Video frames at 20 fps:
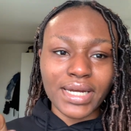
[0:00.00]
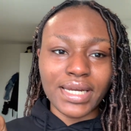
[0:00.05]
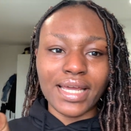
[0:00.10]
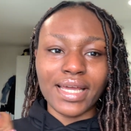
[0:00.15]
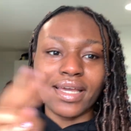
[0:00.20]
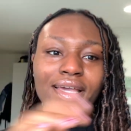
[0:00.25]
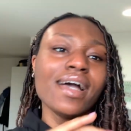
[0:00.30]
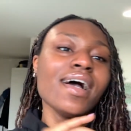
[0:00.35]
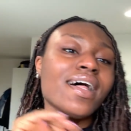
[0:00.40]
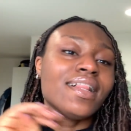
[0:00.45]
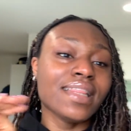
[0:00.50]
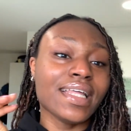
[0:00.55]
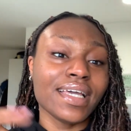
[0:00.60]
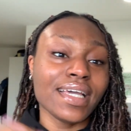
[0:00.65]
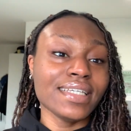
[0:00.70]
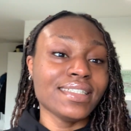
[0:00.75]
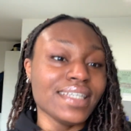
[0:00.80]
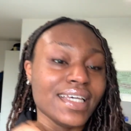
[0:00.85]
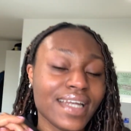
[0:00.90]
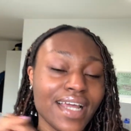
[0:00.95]
day. Like I
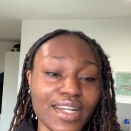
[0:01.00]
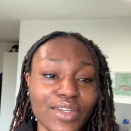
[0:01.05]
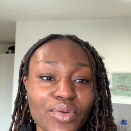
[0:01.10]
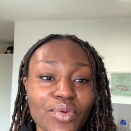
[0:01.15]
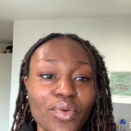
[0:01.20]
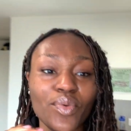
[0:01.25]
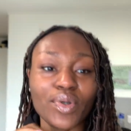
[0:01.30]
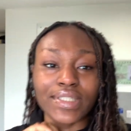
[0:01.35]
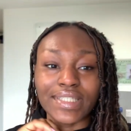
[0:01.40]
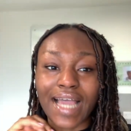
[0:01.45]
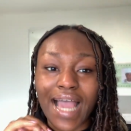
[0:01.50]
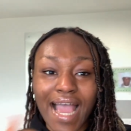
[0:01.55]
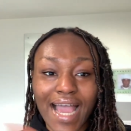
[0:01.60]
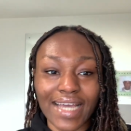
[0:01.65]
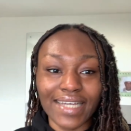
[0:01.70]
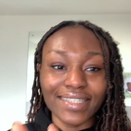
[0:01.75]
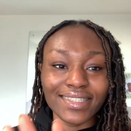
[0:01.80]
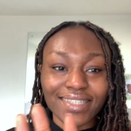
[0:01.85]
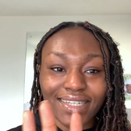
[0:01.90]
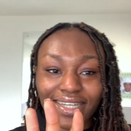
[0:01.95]
said, I don't know what to
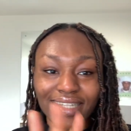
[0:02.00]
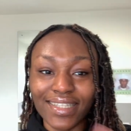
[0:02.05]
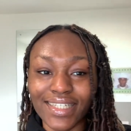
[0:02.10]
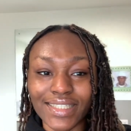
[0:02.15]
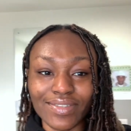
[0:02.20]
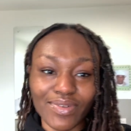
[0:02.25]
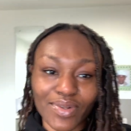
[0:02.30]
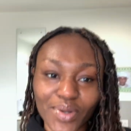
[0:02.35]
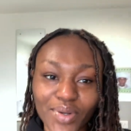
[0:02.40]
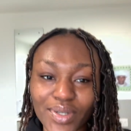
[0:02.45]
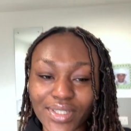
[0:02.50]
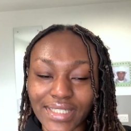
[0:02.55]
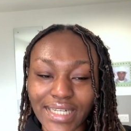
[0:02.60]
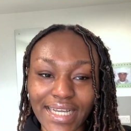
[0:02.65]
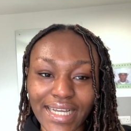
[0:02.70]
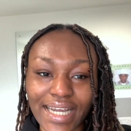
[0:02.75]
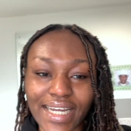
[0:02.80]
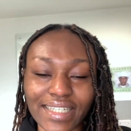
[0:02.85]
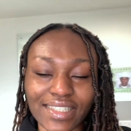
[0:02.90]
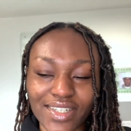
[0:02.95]
add in these vlogs,
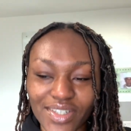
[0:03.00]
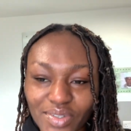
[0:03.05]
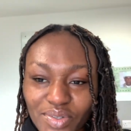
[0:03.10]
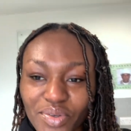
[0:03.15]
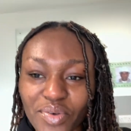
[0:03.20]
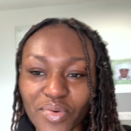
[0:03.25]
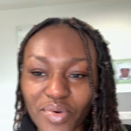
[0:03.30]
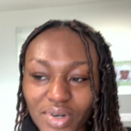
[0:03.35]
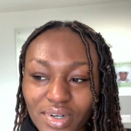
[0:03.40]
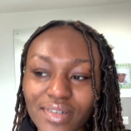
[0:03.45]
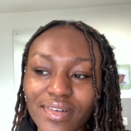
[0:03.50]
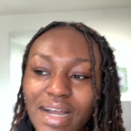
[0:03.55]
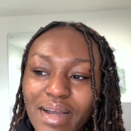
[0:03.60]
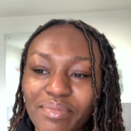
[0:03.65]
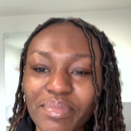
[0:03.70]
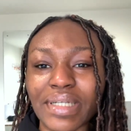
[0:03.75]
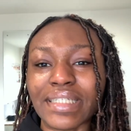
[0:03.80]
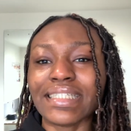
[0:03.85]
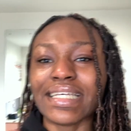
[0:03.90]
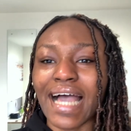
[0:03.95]
like, I actually don't know what I'm
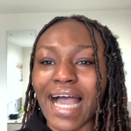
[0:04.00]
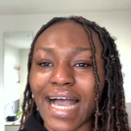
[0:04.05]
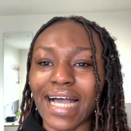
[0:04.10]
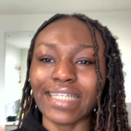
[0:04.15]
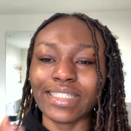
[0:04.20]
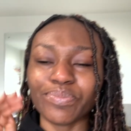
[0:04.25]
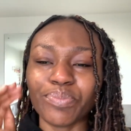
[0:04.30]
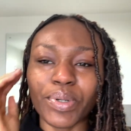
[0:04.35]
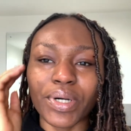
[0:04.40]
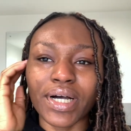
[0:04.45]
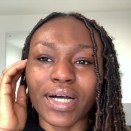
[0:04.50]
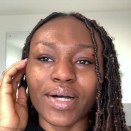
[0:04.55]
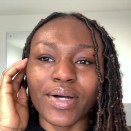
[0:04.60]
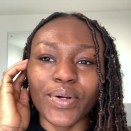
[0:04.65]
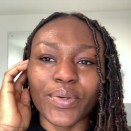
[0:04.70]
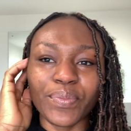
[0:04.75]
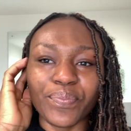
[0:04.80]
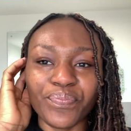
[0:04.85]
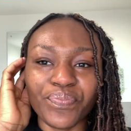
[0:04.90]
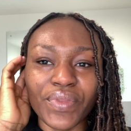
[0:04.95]
meant to add,
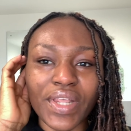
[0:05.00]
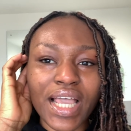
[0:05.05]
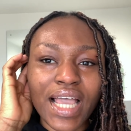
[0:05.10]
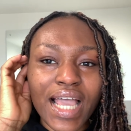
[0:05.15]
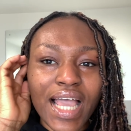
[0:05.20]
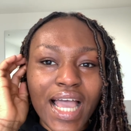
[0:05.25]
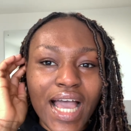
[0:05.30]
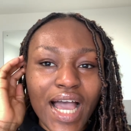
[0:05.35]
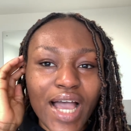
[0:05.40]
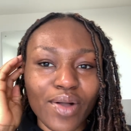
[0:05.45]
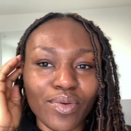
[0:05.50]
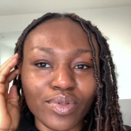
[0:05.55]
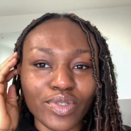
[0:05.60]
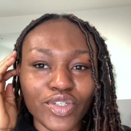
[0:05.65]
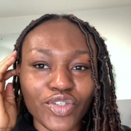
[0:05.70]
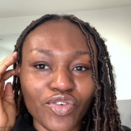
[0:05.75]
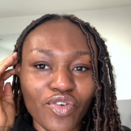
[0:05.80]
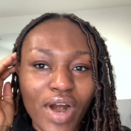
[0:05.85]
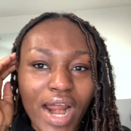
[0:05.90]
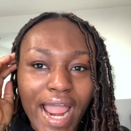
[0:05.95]
but I will
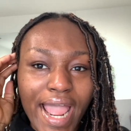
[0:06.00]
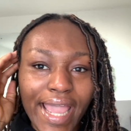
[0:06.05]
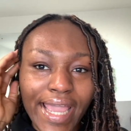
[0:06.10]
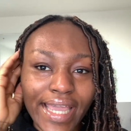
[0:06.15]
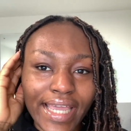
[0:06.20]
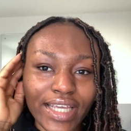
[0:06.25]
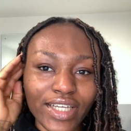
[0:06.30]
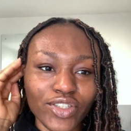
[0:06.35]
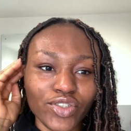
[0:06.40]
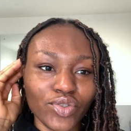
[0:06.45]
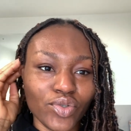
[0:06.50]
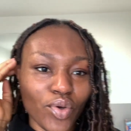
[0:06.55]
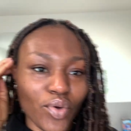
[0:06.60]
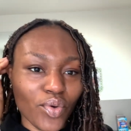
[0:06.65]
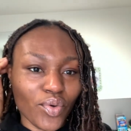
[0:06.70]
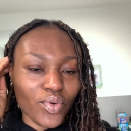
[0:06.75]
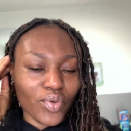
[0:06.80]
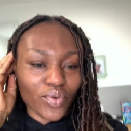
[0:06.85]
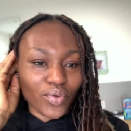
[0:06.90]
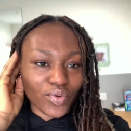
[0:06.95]
try.
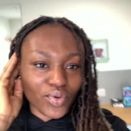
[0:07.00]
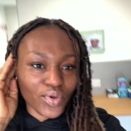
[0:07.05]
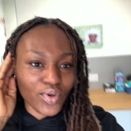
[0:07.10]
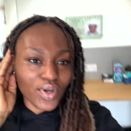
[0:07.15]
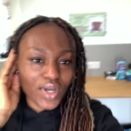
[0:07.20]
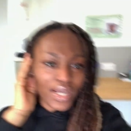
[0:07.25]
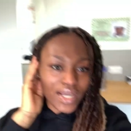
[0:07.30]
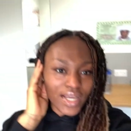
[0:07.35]
So